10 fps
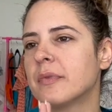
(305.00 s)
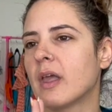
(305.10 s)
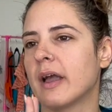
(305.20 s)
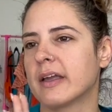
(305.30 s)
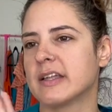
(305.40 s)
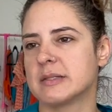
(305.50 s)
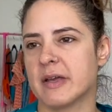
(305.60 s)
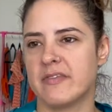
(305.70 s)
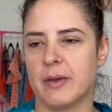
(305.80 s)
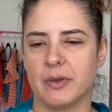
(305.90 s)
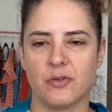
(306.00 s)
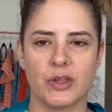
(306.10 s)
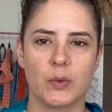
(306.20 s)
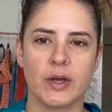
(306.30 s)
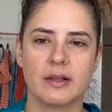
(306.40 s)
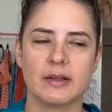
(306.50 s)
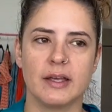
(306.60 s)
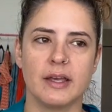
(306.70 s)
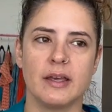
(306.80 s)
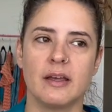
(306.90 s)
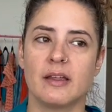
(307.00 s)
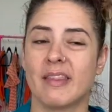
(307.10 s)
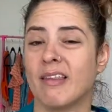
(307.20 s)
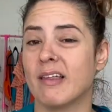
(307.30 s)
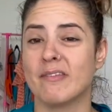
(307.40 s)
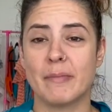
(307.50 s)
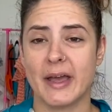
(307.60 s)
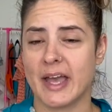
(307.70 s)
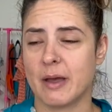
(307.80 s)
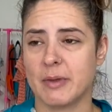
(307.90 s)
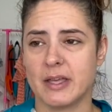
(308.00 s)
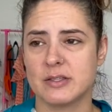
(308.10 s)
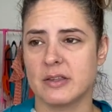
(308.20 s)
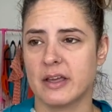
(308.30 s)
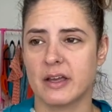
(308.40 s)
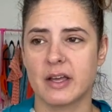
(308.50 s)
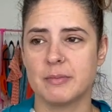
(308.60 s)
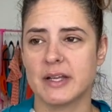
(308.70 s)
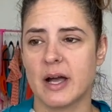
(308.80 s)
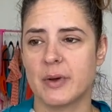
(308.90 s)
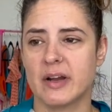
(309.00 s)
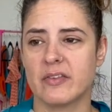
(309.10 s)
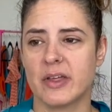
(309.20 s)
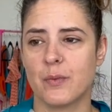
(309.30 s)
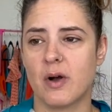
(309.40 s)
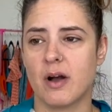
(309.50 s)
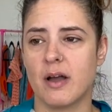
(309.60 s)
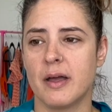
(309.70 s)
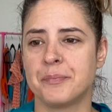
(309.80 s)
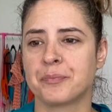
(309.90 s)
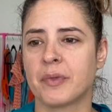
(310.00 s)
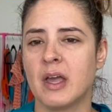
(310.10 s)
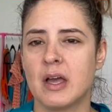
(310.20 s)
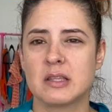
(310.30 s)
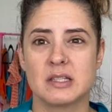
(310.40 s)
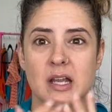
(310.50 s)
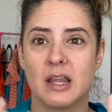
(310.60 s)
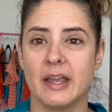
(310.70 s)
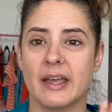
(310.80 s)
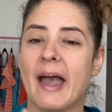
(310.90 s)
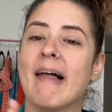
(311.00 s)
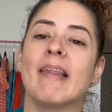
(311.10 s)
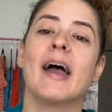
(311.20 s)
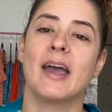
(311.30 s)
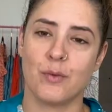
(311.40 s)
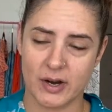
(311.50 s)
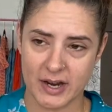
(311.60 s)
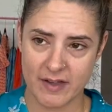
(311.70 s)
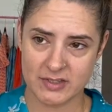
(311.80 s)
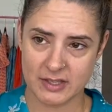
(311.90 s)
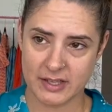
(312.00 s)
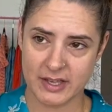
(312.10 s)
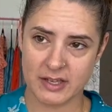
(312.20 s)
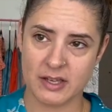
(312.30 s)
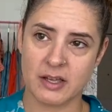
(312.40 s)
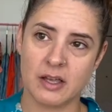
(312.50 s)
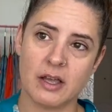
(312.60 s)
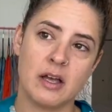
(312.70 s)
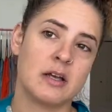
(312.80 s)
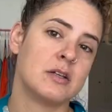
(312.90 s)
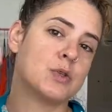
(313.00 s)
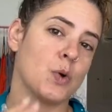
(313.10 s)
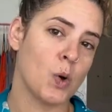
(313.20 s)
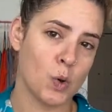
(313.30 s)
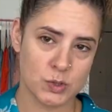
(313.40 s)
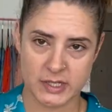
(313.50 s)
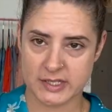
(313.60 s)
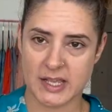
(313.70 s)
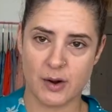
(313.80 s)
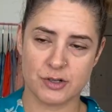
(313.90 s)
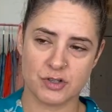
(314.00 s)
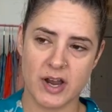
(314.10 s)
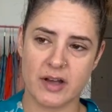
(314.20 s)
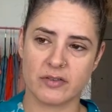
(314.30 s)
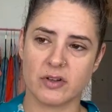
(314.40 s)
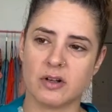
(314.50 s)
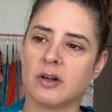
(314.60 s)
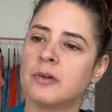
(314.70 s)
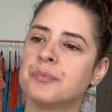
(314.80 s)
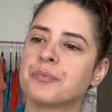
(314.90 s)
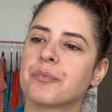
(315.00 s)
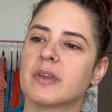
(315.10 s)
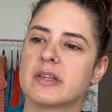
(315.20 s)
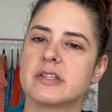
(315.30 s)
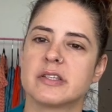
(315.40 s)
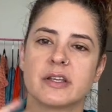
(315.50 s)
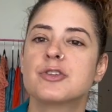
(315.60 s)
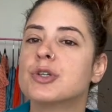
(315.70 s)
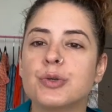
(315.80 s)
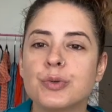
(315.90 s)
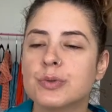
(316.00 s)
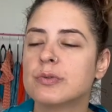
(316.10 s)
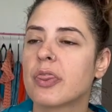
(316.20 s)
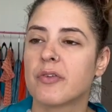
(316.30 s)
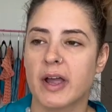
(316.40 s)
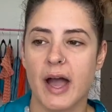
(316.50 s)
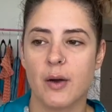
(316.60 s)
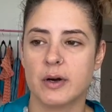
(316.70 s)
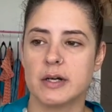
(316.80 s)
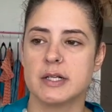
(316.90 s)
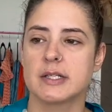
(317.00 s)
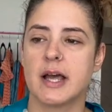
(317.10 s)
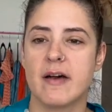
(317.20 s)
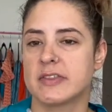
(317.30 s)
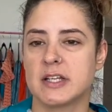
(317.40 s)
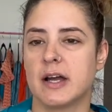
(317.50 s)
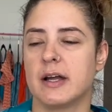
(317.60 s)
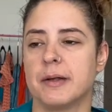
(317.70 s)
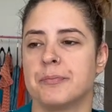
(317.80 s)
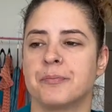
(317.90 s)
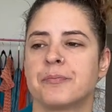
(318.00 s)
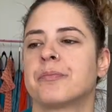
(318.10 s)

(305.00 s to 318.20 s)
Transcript: I could get to my family really quickly. They love Miami, so they can come down whenever they want. It's not like LA where I have to like do a whole six hour travel. This is like two, three hours, half the time.